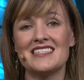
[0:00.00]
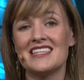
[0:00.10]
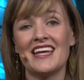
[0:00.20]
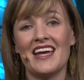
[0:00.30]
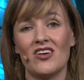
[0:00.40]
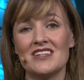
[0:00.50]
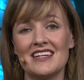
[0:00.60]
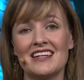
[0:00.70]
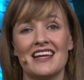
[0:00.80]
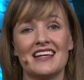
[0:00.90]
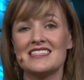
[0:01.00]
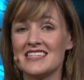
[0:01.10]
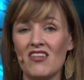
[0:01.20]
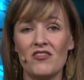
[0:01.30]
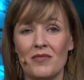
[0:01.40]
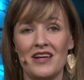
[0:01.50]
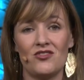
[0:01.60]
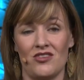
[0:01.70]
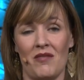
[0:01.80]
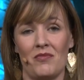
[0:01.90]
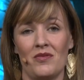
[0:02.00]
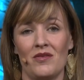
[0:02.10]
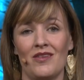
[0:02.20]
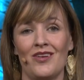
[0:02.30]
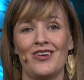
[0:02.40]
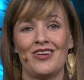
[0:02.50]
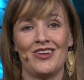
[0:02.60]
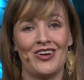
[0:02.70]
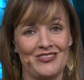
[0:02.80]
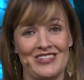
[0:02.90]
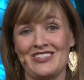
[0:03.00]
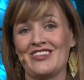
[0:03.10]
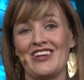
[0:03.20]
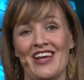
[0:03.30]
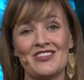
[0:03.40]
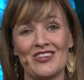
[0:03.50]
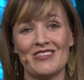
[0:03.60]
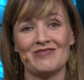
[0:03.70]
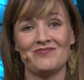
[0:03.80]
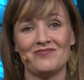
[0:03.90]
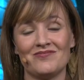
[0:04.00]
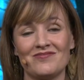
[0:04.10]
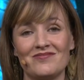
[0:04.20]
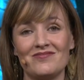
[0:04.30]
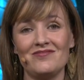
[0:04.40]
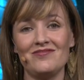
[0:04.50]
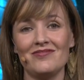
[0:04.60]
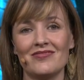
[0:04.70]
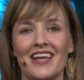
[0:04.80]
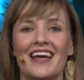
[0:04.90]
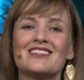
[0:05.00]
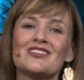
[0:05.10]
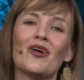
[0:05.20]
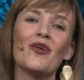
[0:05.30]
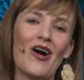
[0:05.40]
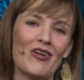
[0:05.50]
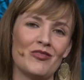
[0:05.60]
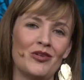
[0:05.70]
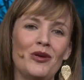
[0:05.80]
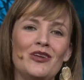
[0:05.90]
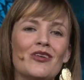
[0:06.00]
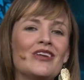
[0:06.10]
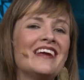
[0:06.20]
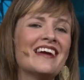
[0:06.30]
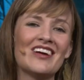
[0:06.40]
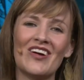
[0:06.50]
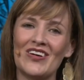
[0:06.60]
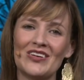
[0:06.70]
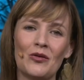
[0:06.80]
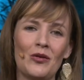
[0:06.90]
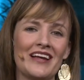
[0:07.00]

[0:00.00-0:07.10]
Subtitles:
It's the chaotic, self-made trap of disconnection. And so often we don't hear God